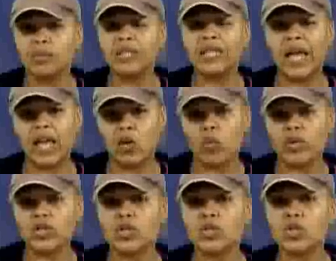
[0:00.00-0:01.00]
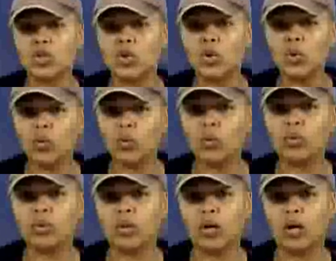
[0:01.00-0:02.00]
language
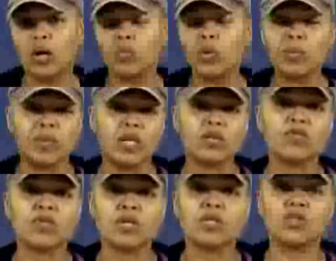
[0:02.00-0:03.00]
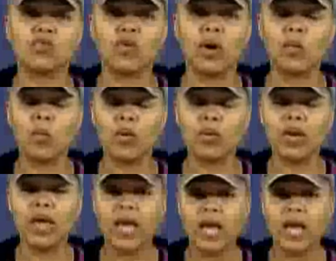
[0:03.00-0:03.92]
to the reproductive justice framework.